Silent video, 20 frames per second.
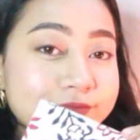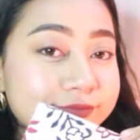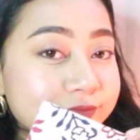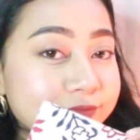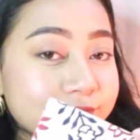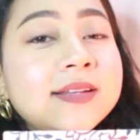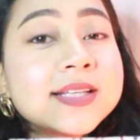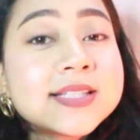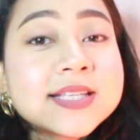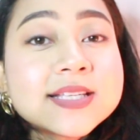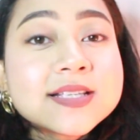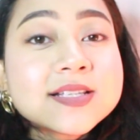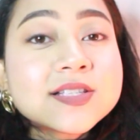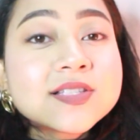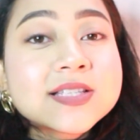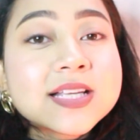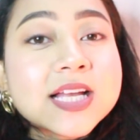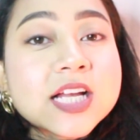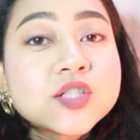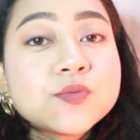This is a
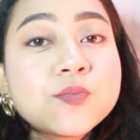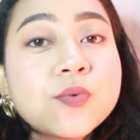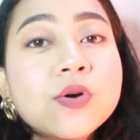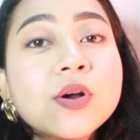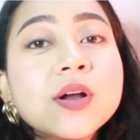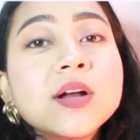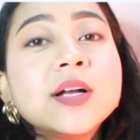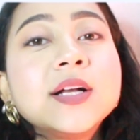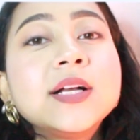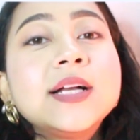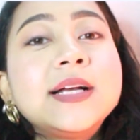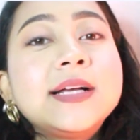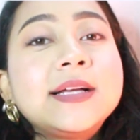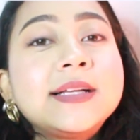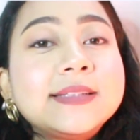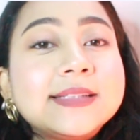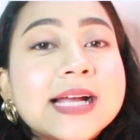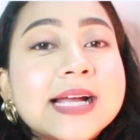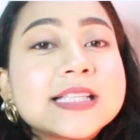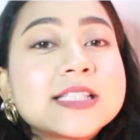sketchbook
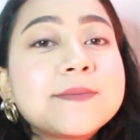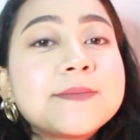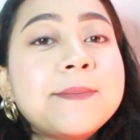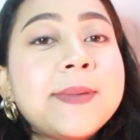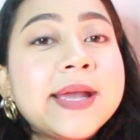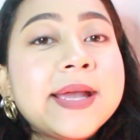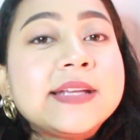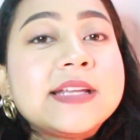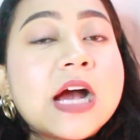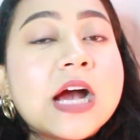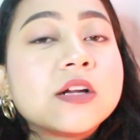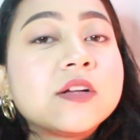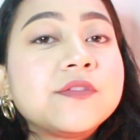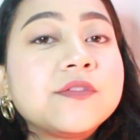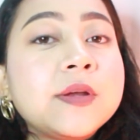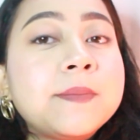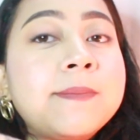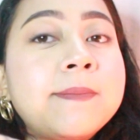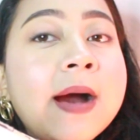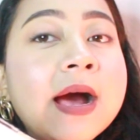that's made out of
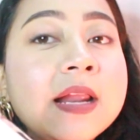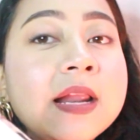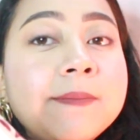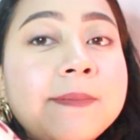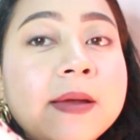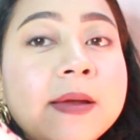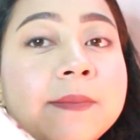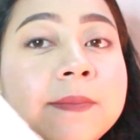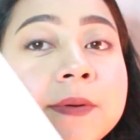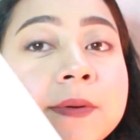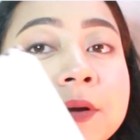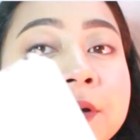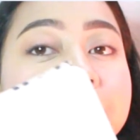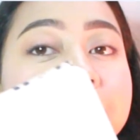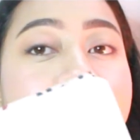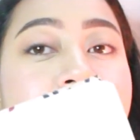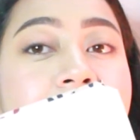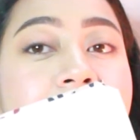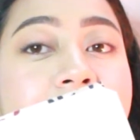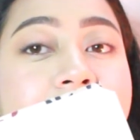Nepali
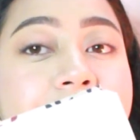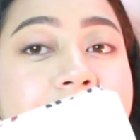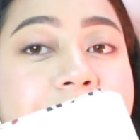paper,